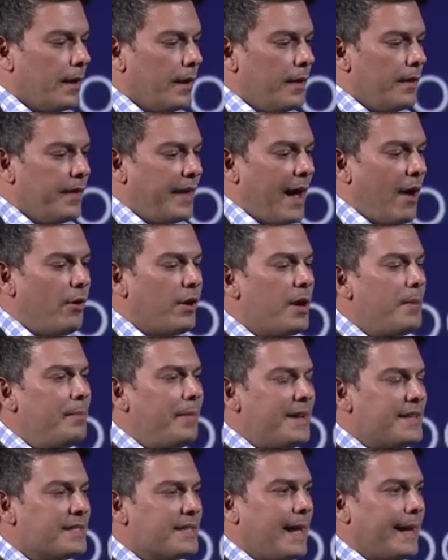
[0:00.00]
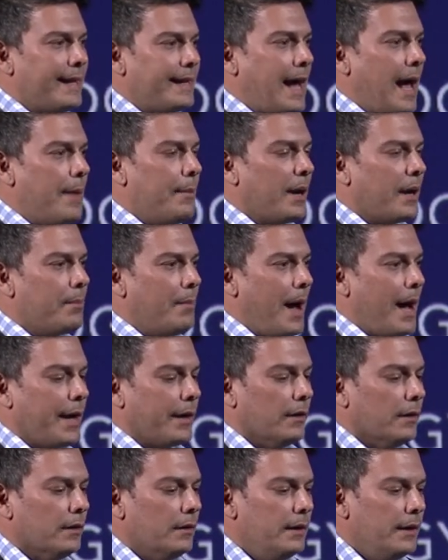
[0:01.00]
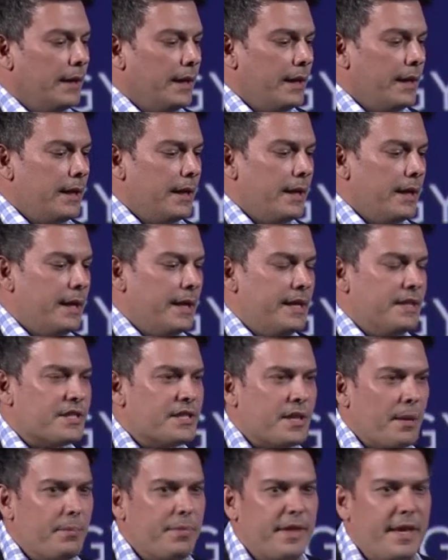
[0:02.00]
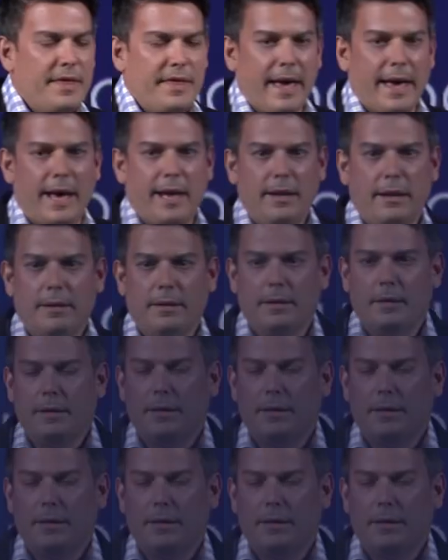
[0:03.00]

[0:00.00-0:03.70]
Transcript: the outcome-based economic model is something that